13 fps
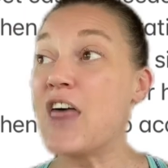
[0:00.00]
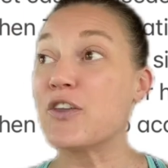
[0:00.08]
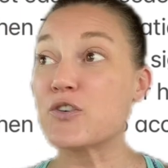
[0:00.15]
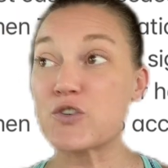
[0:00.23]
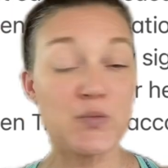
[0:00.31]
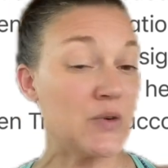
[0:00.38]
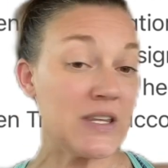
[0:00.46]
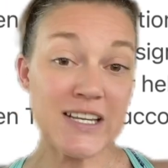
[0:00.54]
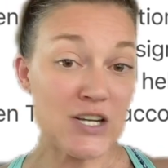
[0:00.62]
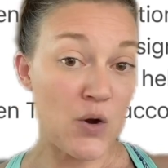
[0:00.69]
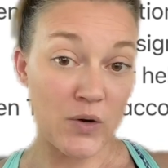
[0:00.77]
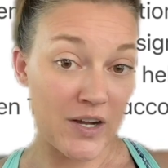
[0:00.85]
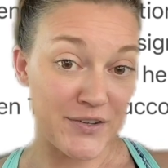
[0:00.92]
There's really
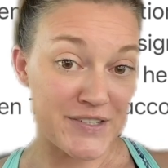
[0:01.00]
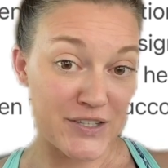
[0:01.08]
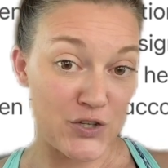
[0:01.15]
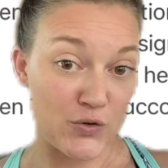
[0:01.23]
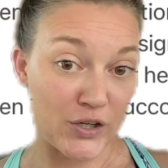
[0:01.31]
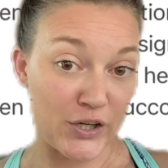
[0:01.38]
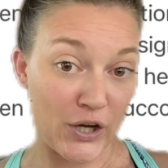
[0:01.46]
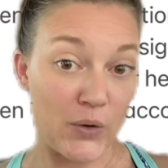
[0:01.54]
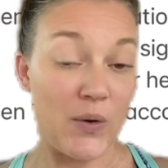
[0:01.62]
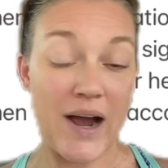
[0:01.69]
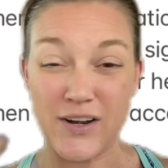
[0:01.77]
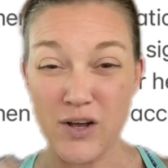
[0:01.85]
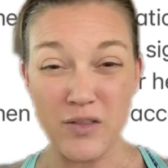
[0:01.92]
nowhere else that you can
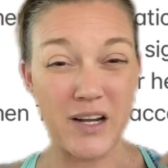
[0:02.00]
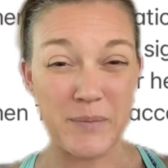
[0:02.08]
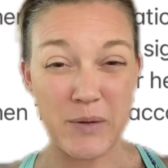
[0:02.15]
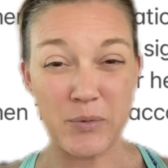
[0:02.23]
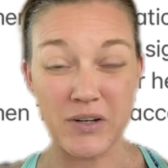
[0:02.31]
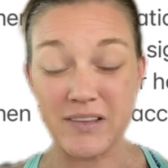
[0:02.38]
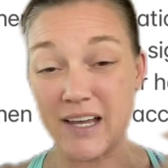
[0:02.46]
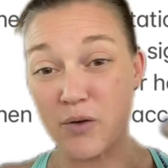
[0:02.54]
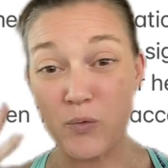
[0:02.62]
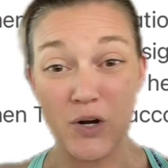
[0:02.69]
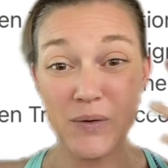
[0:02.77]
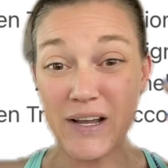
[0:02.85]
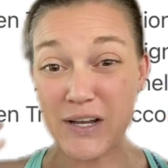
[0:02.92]
go. I know a lot of people are like,
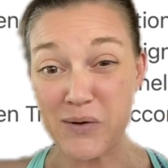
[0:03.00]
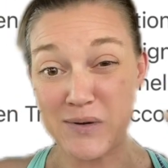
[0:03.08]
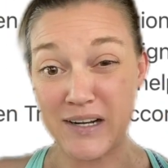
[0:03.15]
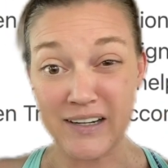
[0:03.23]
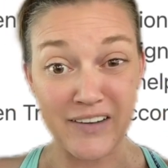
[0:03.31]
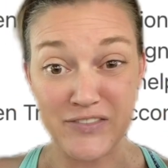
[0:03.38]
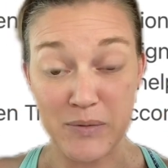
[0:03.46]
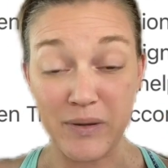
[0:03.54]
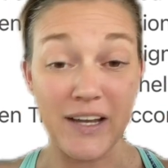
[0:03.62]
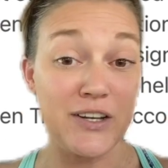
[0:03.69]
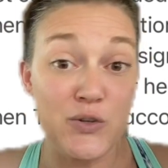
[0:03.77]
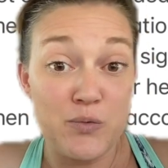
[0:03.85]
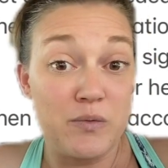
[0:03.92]
where do I go when I get off the
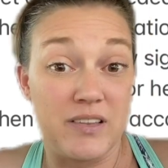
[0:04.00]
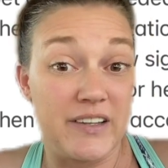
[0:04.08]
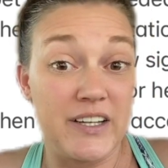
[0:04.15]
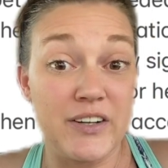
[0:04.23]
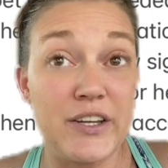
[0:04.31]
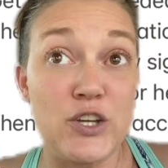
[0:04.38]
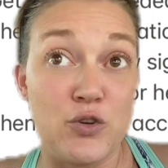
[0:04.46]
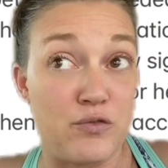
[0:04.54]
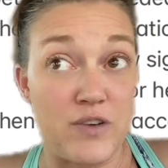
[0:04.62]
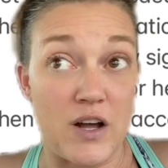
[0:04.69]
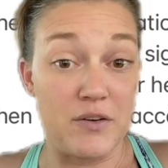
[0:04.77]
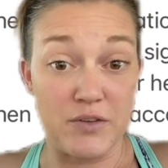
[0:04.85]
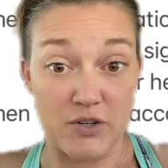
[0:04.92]
plane? You
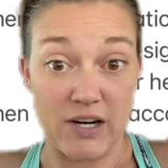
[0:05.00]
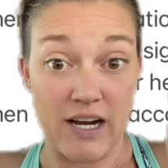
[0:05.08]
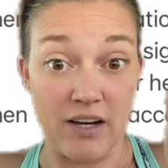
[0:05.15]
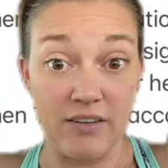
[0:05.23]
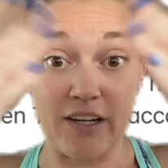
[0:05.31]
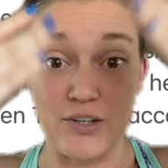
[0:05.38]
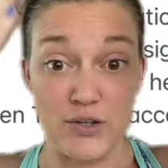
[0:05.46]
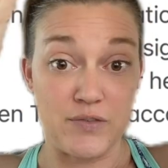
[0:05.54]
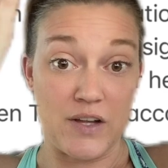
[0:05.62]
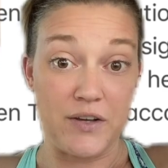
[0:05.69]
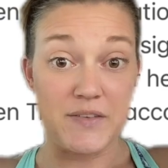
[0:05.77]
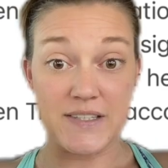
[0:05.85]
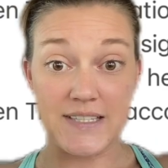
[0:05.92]
follow the crowd and you
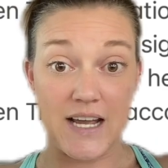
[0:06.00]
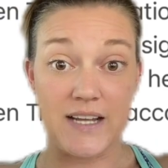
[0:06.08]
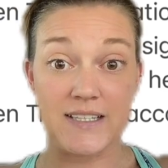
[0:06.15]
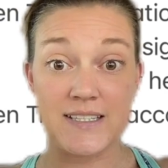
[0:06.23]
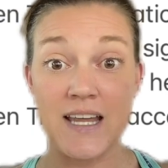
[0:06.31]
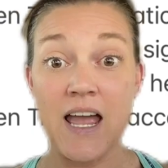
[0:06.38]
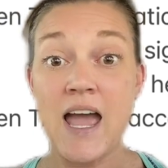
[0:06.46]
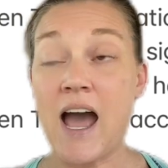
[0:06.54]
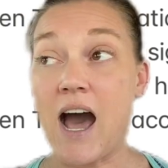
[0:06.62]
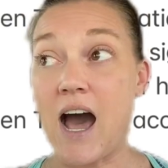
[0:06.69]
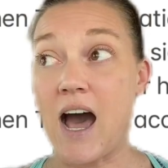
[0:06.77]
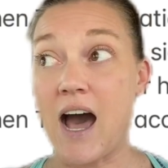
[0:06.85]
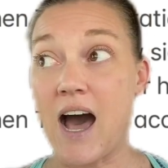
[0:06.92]
follow the signs.
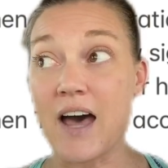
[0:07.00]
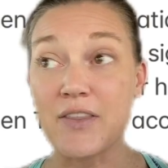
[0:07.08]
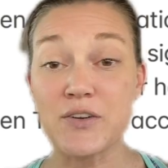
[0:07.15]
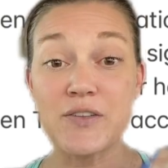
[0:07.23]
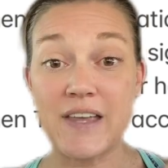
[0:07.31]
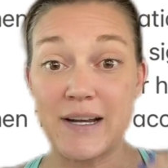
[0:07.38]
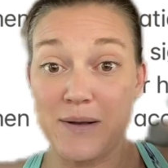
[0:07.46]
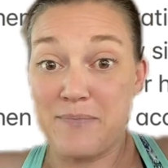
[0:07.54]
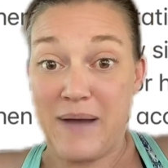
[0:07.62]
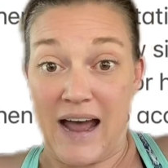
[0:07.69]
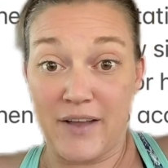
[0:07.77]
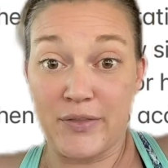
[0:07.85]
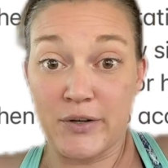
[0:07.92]
Other than a
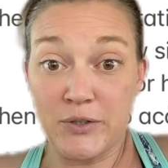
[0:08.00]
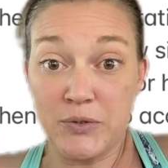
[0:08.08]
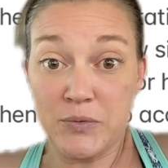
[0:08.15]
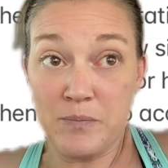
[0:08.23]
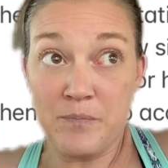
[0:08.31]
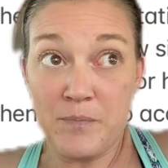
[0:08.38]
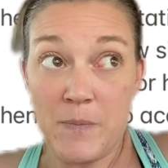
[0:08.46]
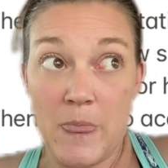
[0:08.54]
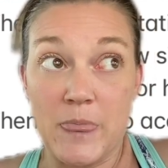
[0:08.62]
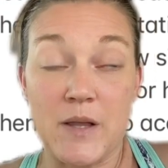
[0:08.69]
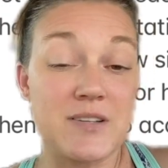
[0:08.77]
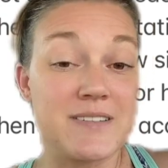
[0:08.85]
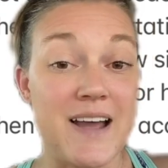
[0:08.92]
bathroom,
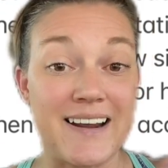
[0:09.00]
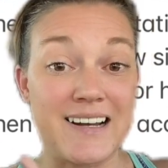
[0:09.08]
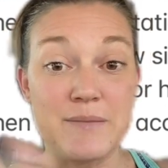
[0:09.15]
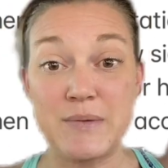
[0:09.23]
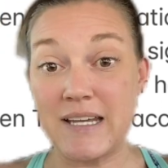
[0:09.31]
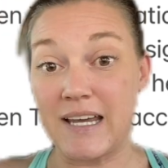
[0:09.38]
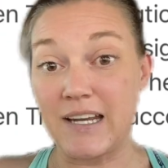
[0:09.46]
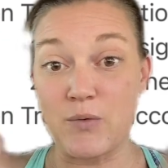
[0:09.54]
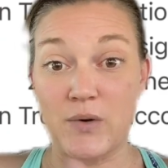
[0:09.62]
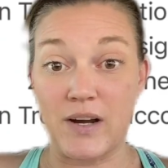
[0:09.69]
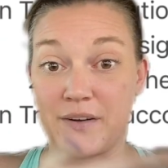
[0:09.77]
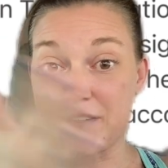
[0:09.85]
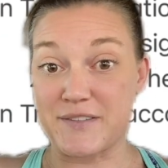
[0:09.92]
there's not going to be
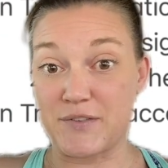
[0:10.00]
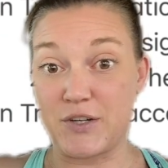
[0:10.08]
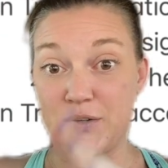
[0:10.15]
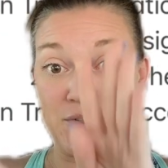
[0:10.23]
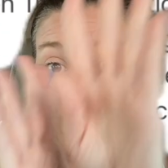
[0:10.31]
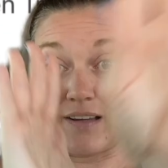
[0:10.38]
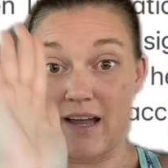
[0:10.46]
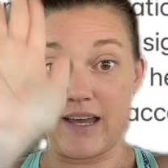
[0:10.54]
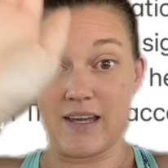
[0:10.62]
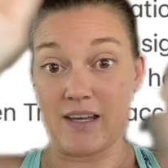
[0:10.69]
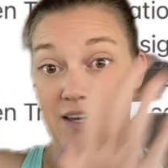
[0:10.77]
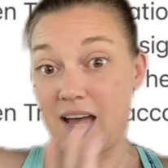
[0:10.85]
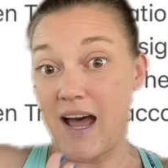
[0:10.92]
anywhere else for you to
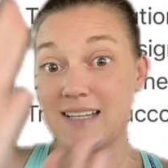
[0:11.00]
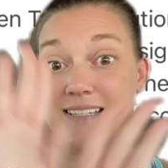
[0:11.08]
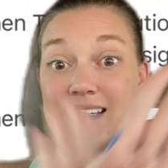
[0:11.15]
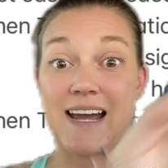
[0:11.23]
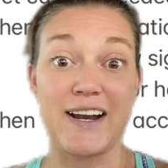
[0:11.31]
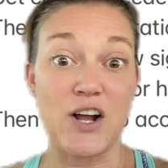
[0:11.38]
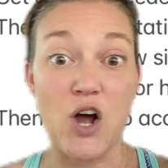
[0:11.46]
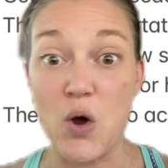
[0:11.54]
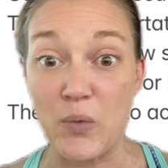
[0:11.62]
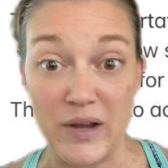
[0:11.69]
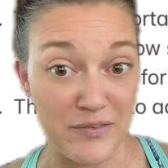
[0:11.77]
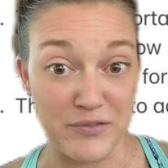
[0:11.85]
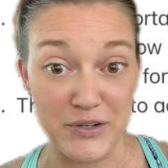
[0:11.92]
like a side
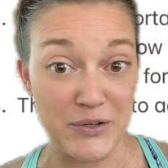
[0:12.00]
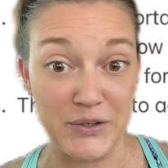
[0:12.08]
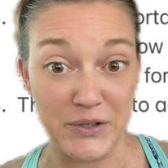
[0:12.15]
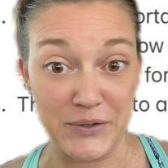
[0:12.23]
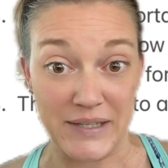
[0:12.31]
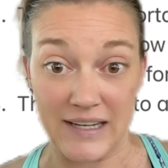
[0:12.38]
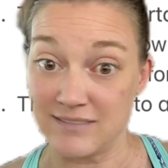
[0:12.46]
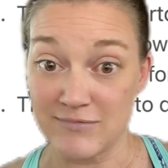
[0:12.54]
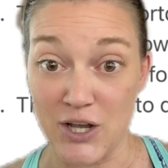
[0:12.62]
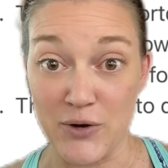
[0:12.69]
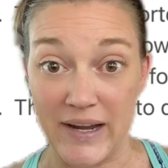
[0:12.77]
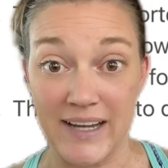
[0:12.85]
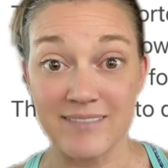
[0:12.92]
hallway for you to go down.
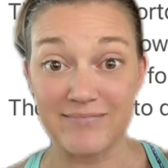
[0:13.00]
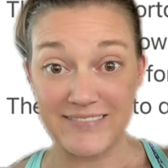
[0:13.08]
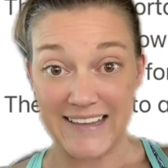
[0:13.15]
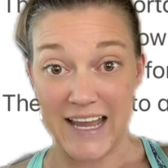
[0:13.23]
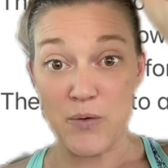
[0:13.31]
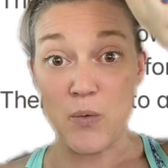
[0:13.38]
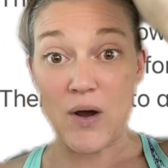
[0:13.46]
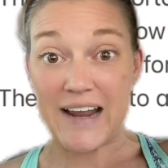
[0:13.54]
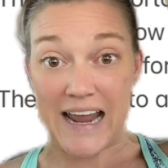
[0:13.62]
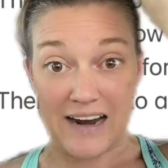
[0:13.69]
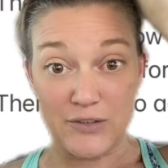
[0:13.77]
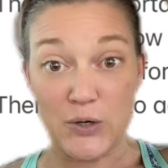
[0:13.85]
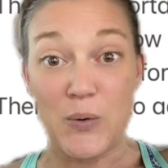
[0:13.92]
Okay. They want
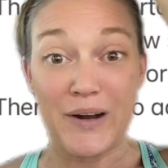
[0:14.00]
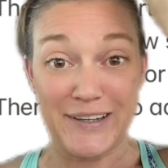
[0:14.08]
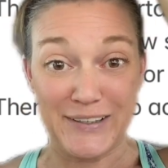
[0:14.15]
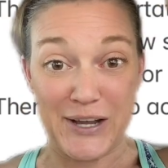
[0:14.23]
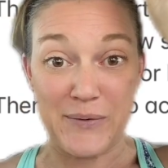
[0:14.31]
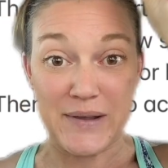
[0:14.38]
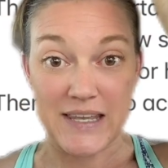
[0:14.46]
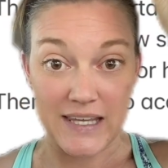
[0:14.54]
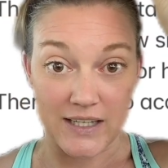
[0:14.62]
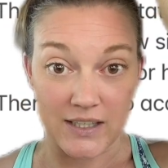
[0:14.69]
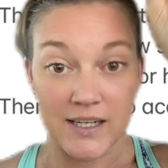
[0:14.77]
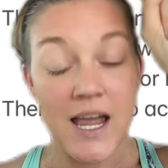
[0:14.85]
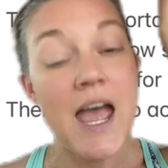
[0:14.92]
everyone going
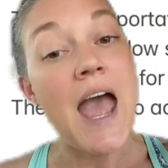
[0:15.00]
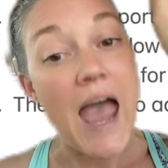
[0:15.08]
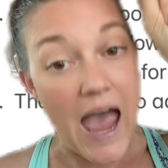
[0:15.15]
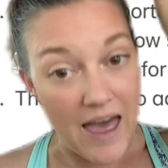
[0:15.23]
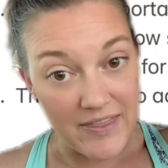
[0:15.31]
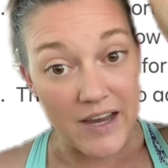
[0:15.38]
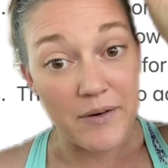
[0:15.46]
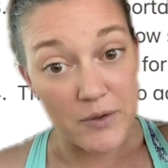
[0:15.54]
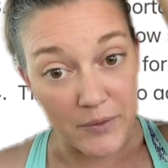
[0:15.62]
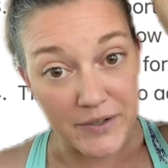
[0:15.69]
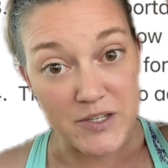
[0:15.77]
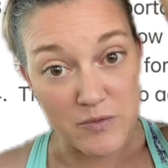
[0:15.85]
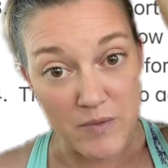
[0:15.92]
here and they are
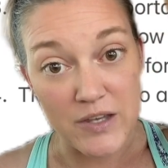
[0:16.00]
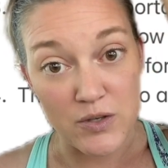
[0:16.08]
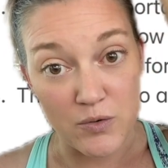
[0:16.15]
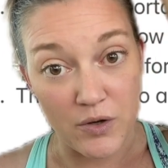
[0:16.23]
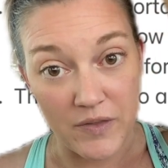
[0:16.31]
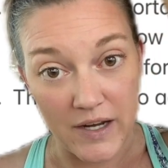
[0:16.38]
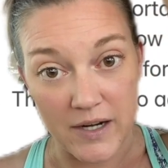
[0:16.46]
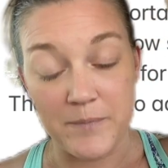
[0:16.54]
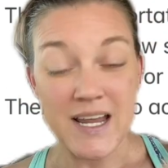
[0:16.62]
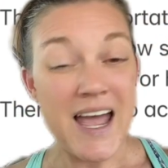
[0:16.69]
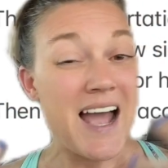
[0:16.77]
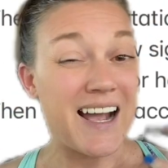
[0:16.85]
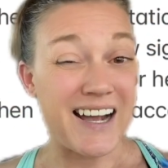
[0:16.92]
going to make you go there.
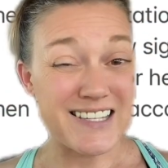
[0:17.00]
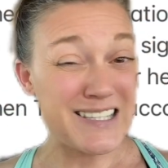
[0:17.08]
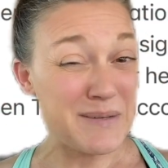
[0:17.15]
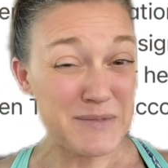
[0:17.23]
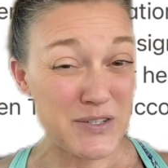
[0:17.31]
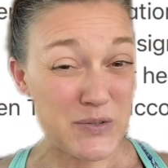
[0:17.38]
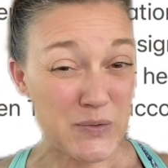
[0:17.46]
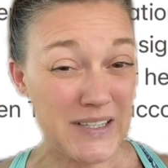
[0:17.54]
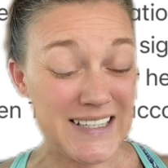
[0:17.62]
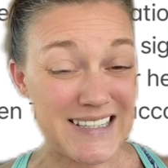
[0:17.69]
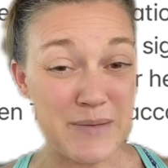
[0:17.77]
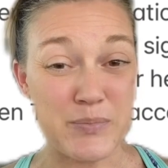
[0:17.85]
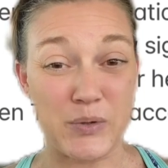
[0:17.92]
Customs is really
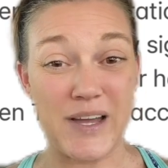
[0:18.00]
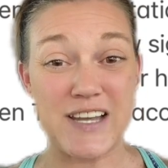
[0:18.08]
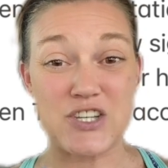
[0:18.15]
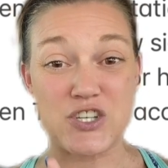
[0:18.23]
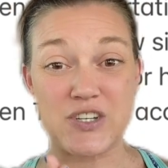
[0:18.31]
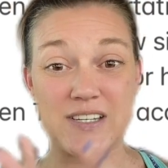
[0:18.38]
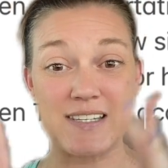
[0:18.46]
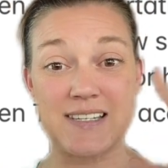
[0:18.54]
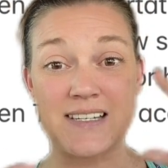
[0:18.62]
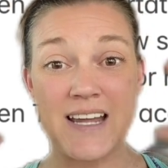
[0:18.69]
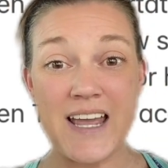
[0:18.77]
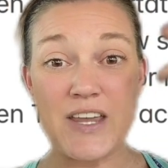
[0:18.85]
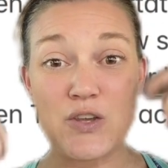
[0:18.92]
simple. It's just
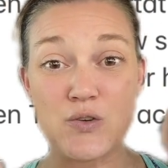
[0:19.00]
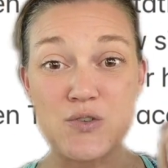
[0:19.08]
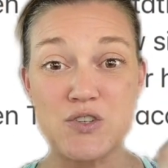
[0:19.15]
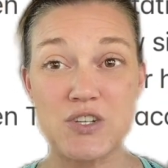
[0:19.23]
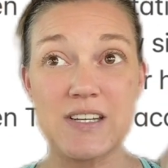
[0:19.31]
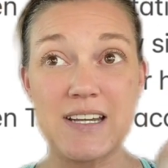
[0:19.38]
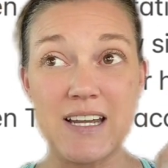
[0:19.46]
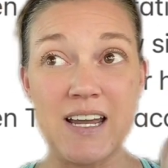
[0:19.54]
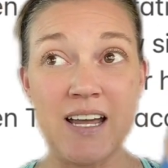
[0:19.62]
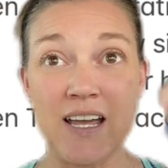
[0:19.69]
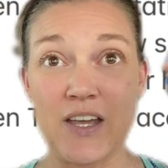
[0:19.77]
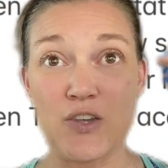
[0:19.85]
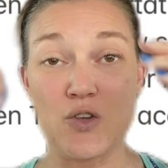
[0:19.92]
usually
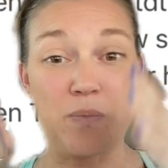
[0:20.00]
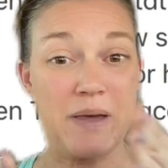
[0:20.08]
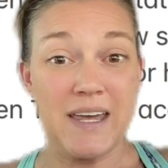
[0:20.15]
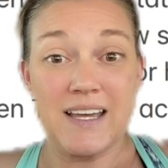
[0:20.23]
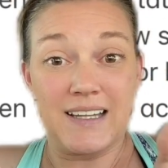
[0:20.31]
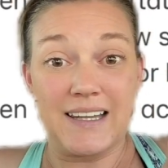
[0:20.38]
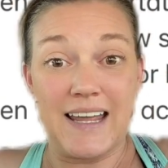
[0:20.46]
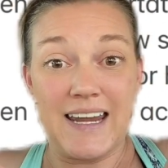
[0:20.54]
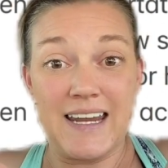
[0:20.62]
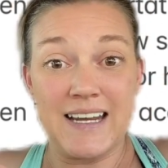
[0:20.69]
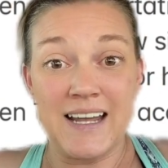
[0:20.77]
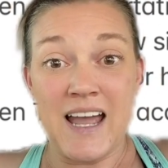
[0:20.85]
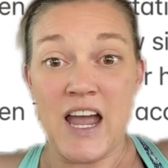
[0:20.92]
you pick a
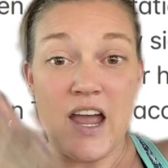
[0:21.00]
lane.